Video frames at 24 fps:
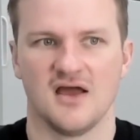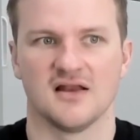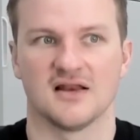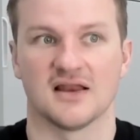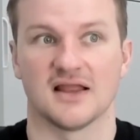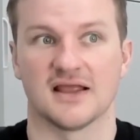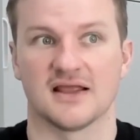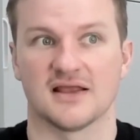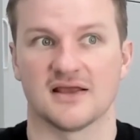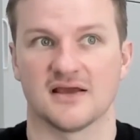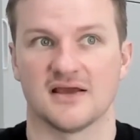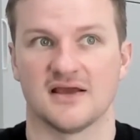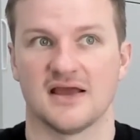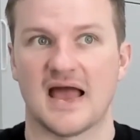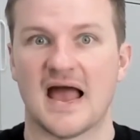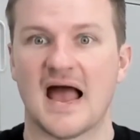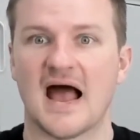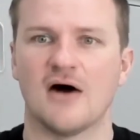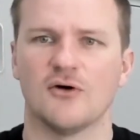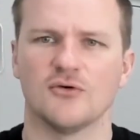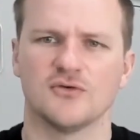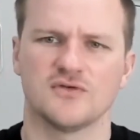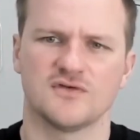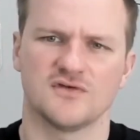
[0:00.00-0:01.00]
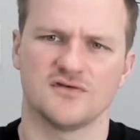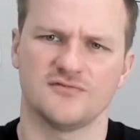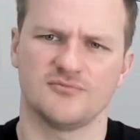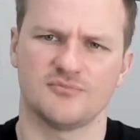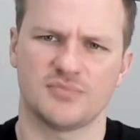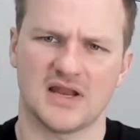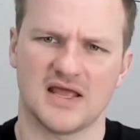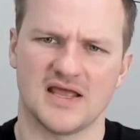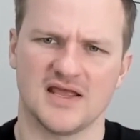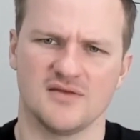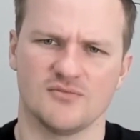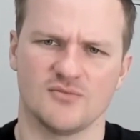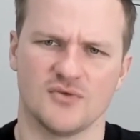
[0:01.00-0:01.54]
like out-of-play